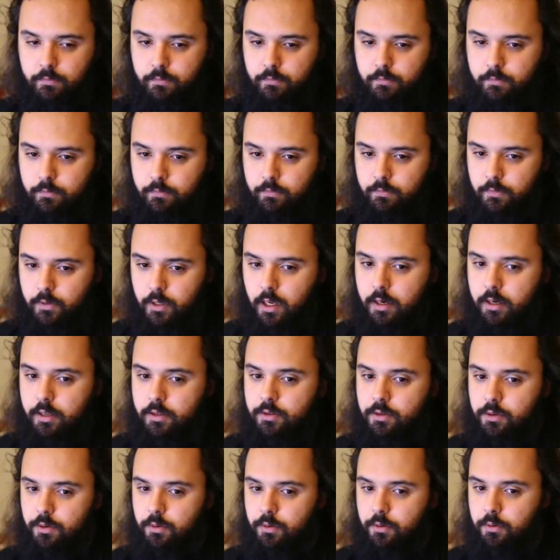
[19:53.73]
I need to
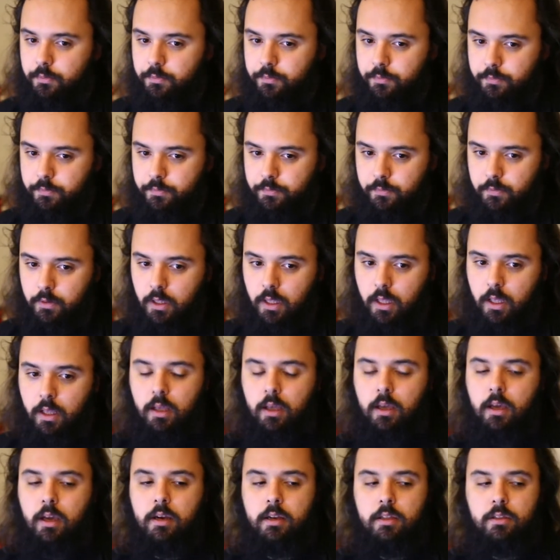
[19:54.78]
know
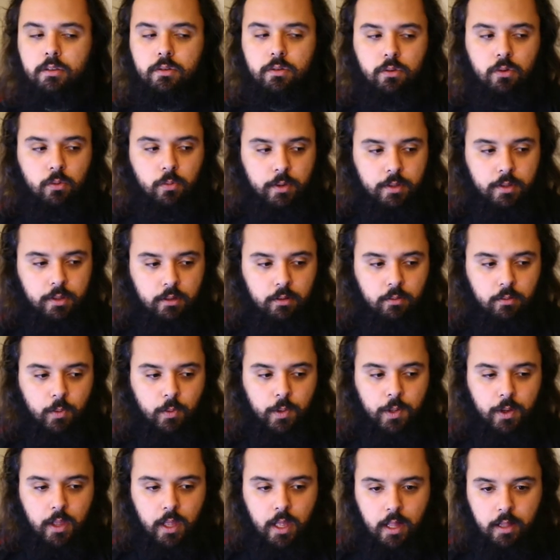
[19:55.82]
what the
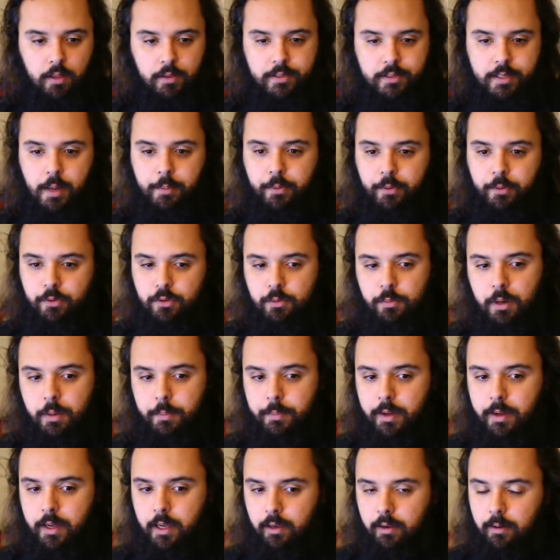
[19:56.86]
hell's happened to my
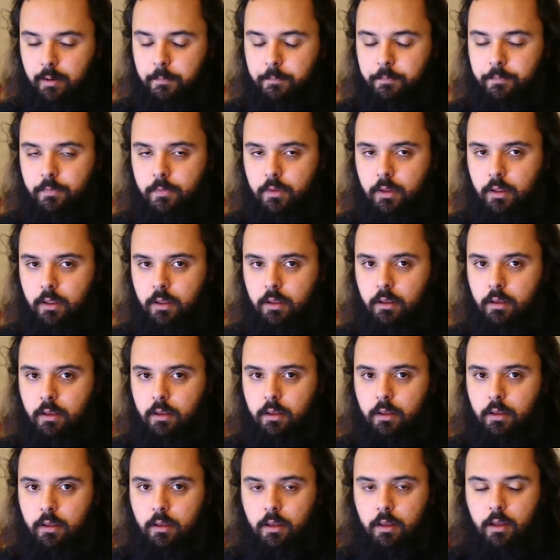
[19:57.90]
back.
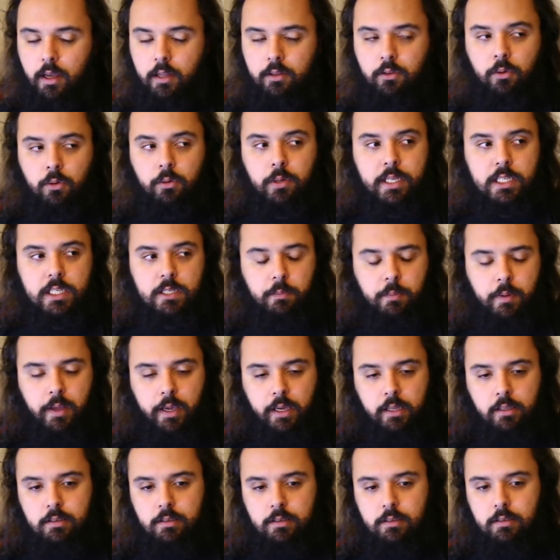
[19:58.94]
I don't
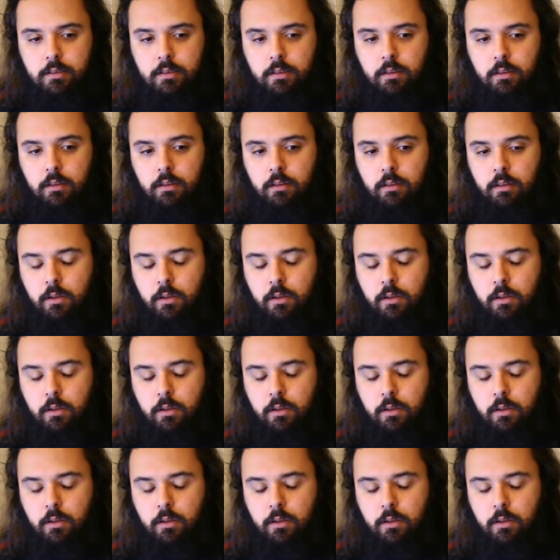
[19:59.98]
expect there was a